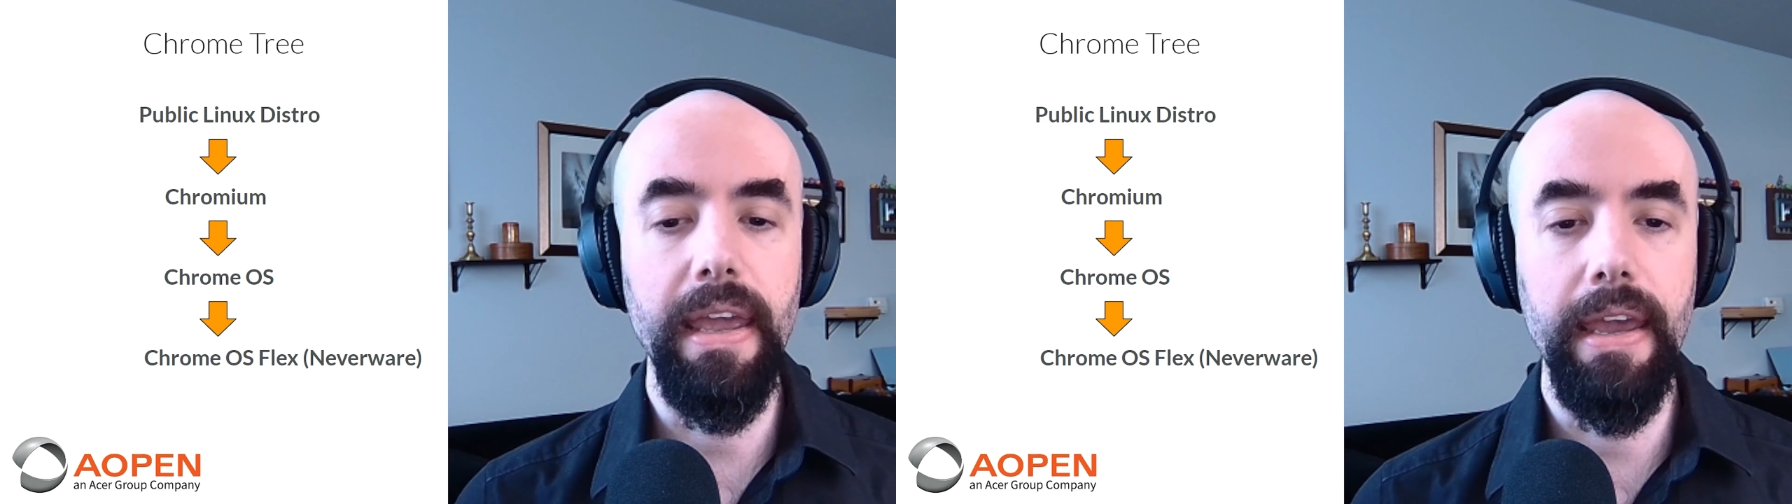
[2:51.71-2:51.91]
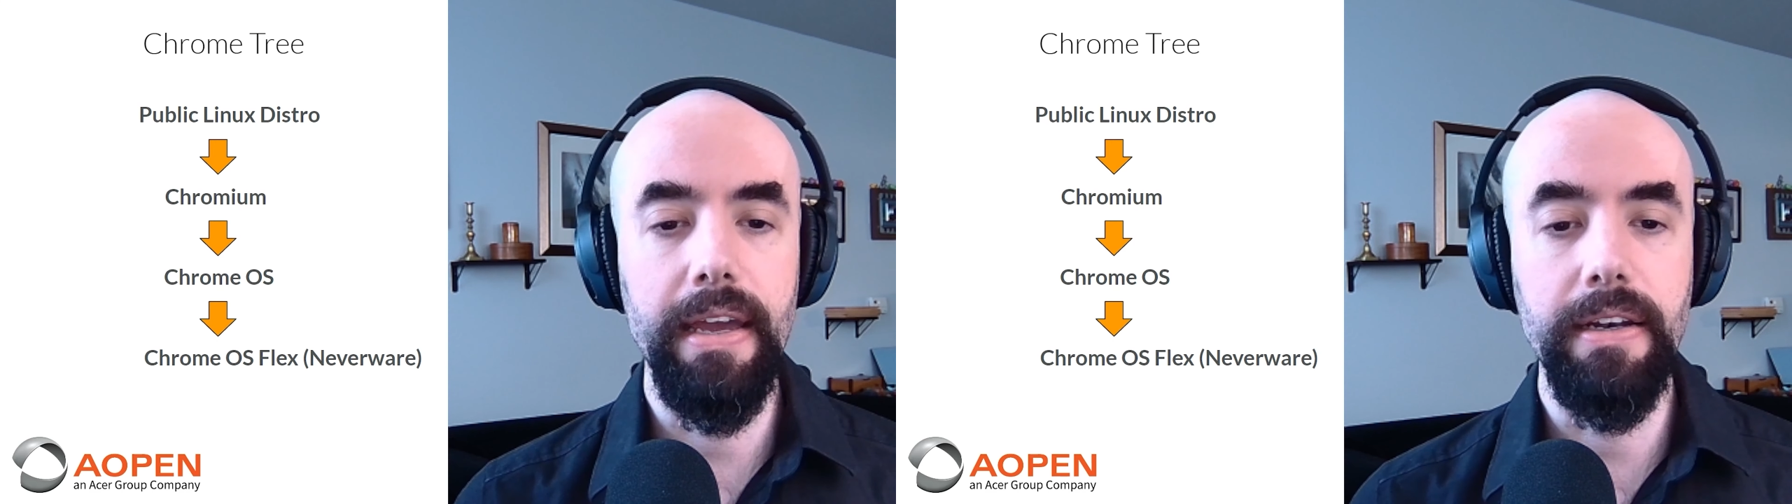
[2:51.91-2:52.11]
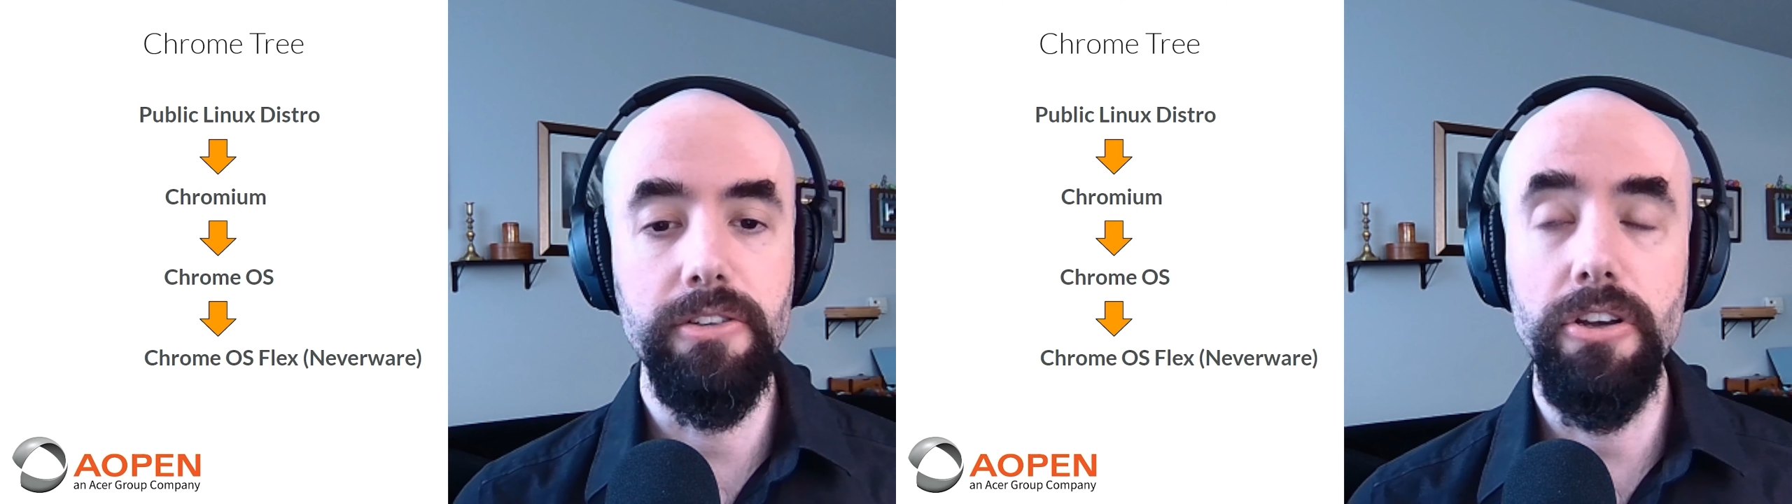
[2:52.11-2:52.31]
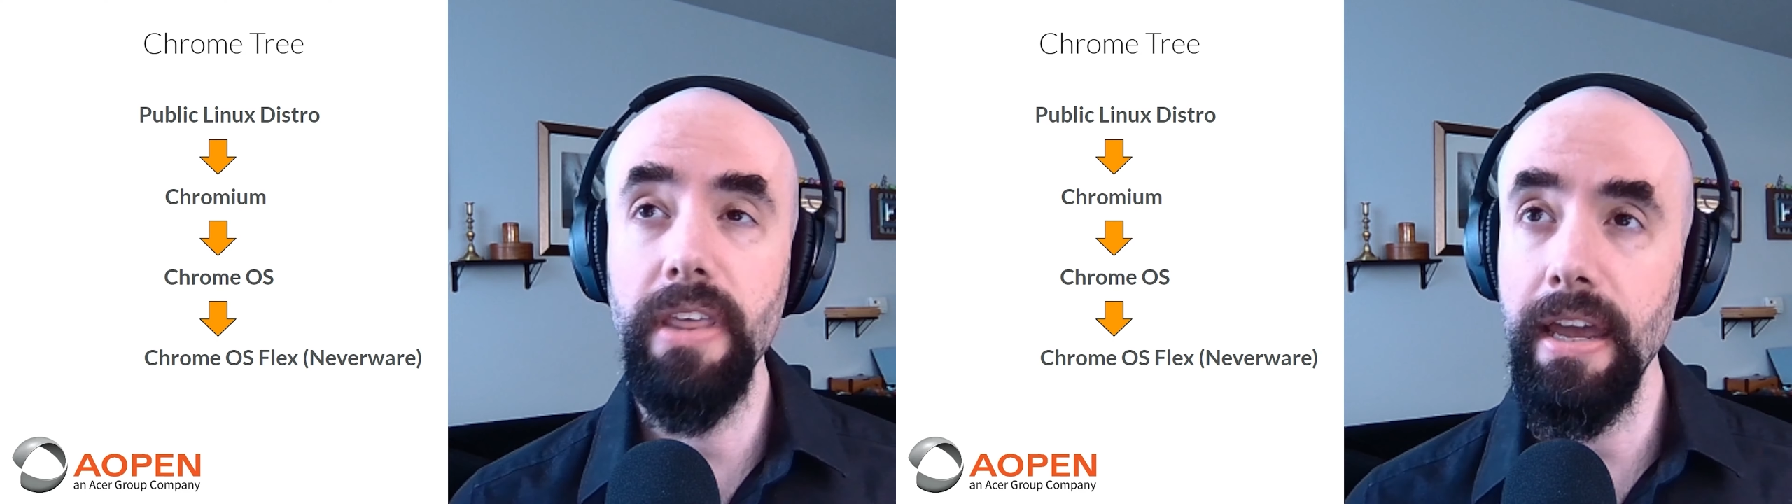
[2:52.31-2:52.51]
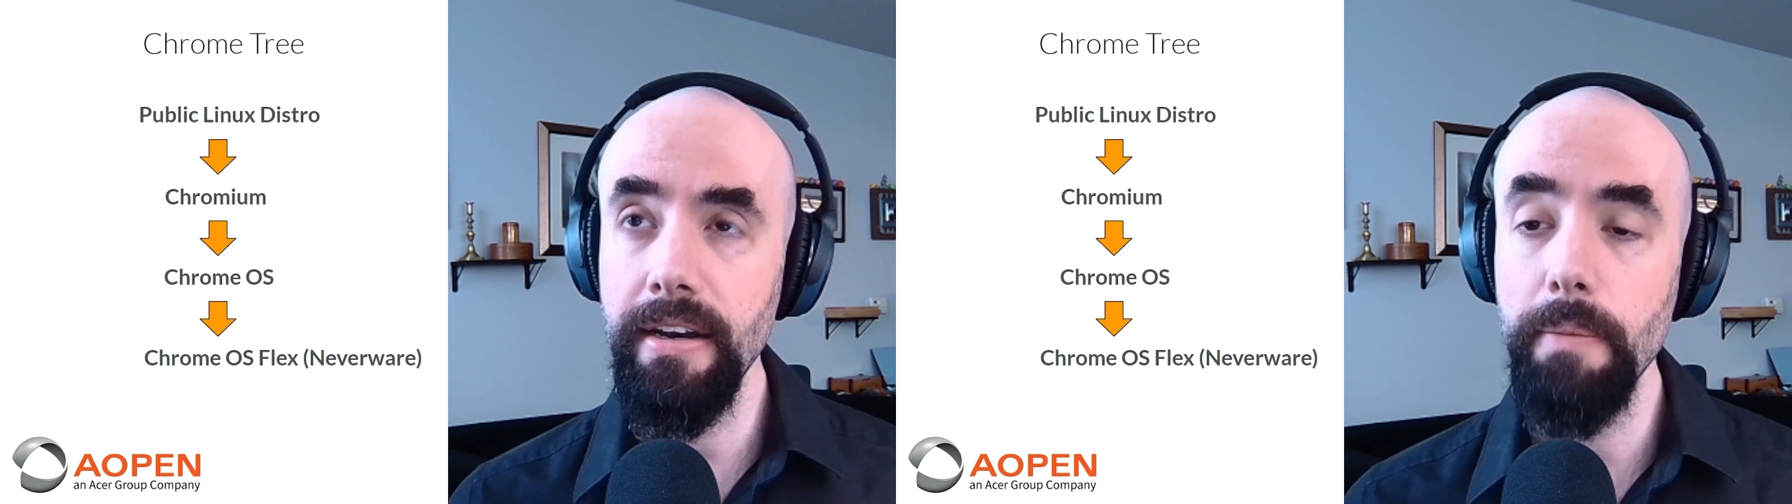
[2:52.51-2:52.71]
And so
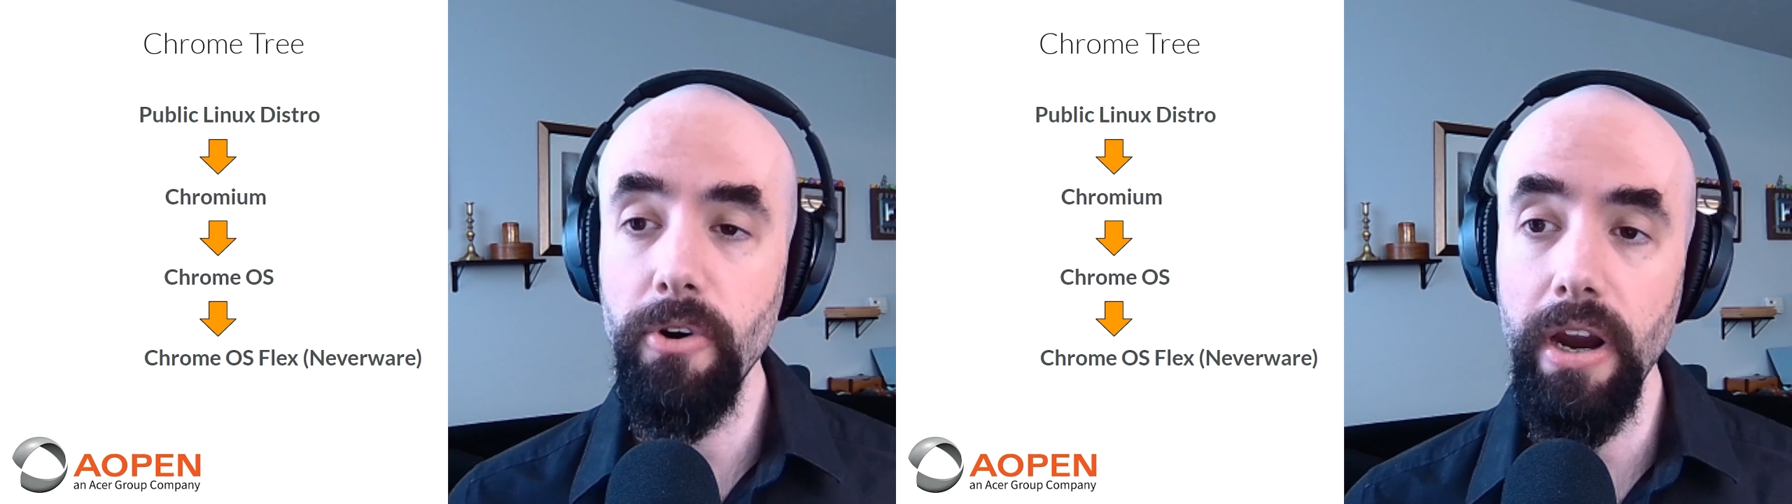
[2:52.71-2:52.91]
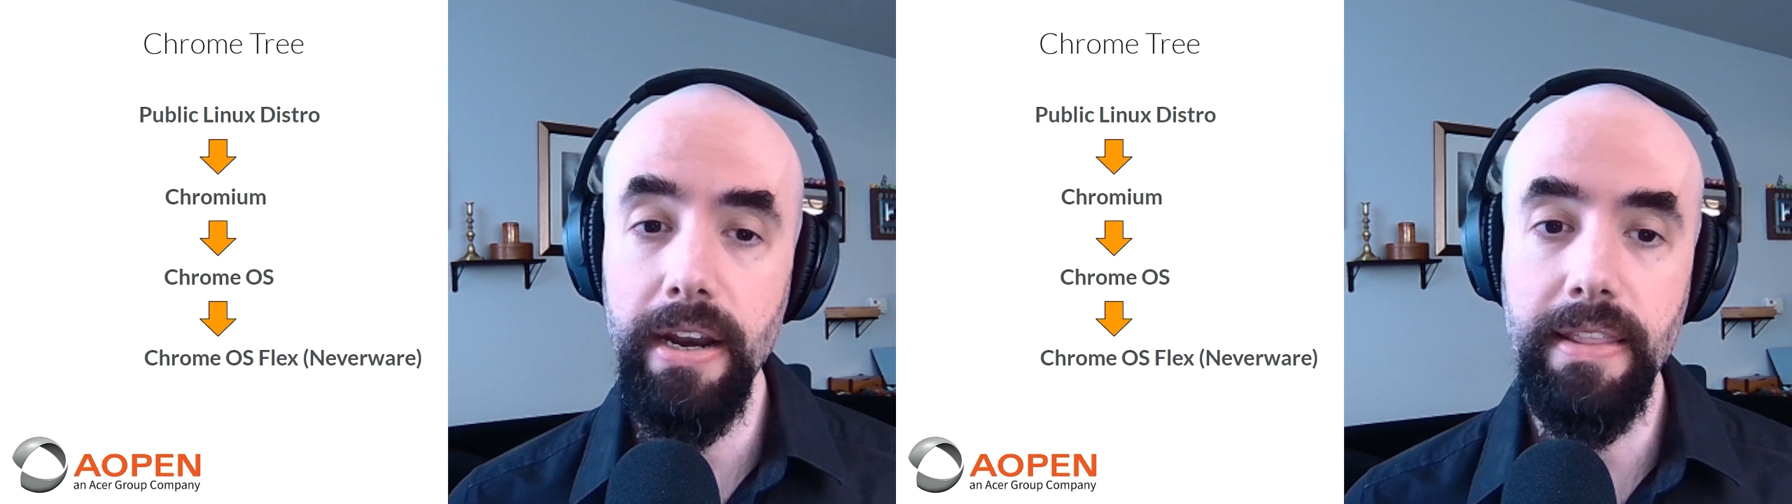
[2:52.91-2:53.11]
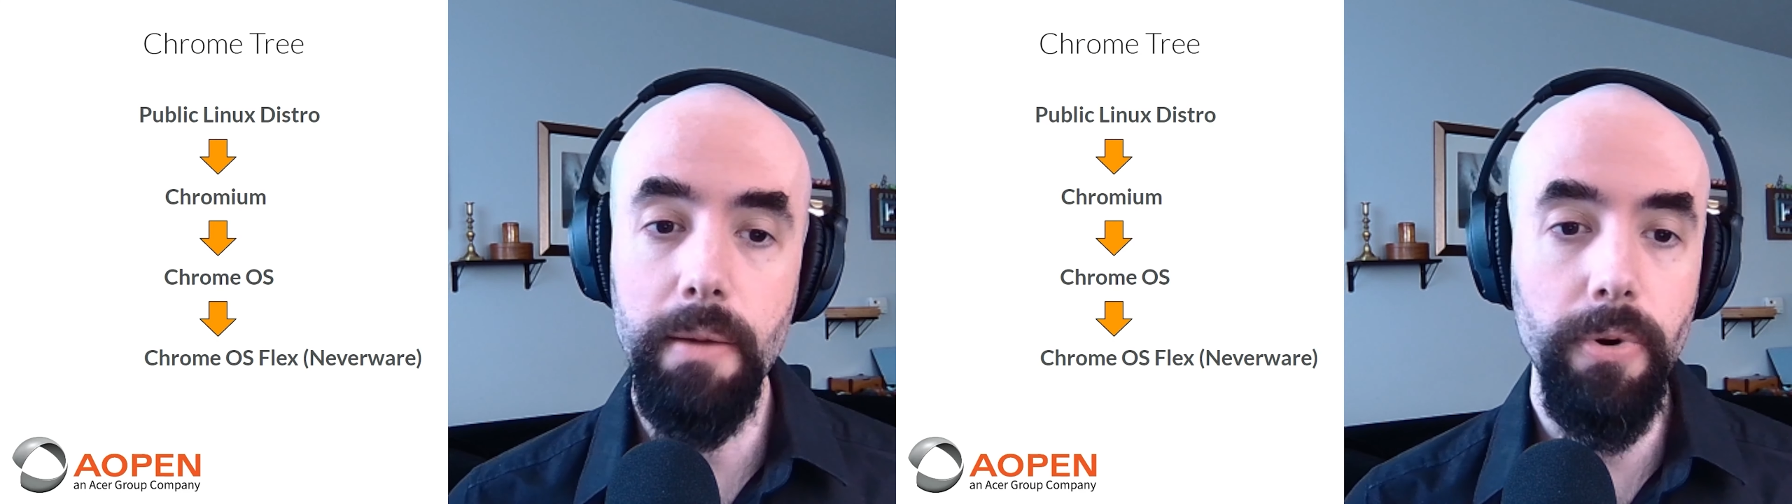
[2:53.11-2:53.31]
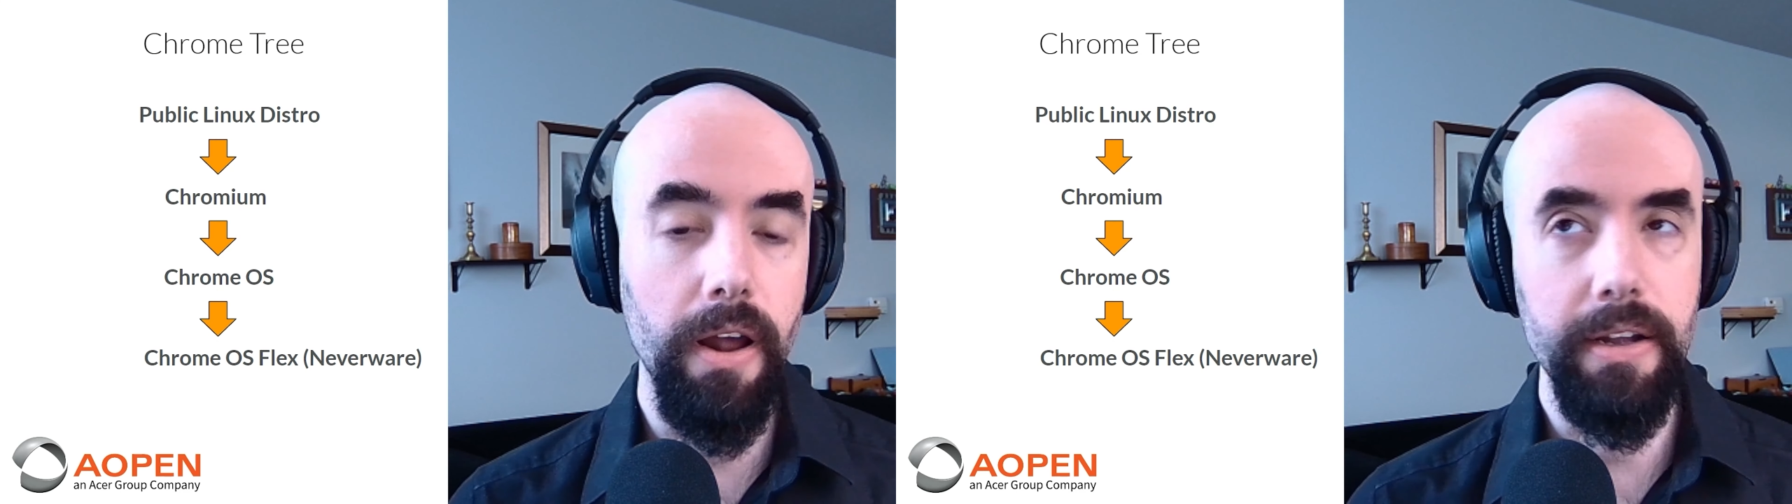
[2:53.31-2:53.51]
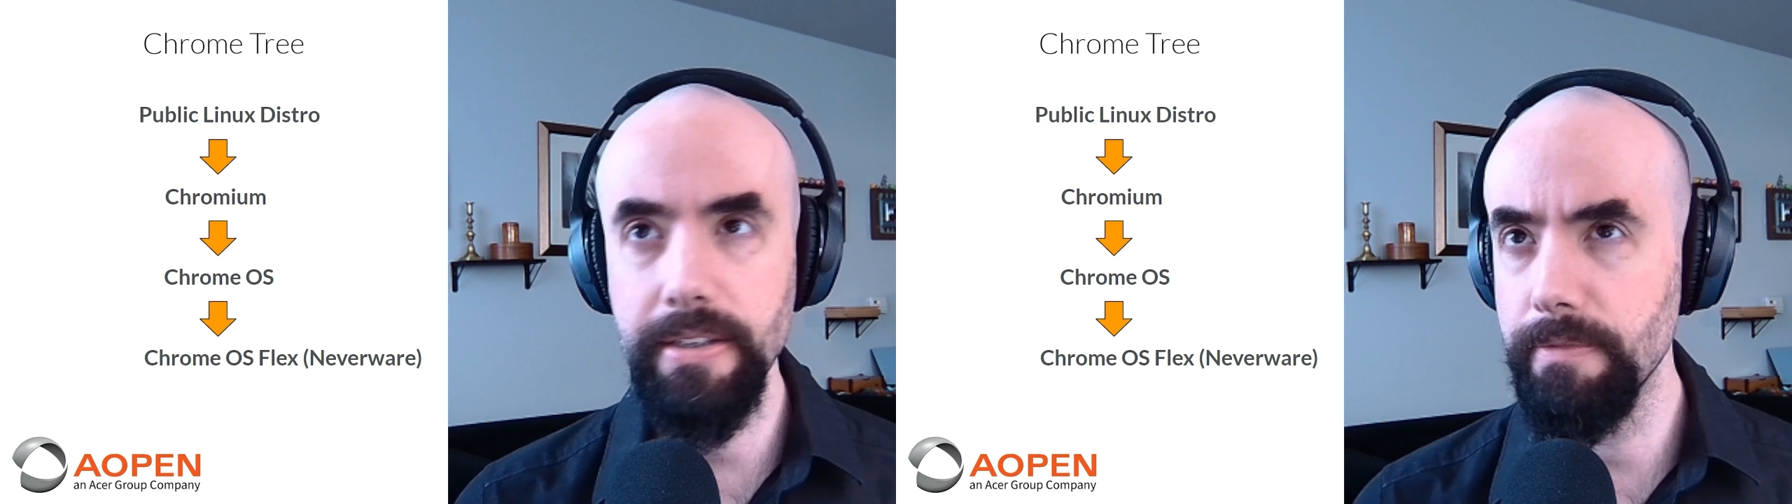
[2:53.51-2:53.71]
they ended up creating that product.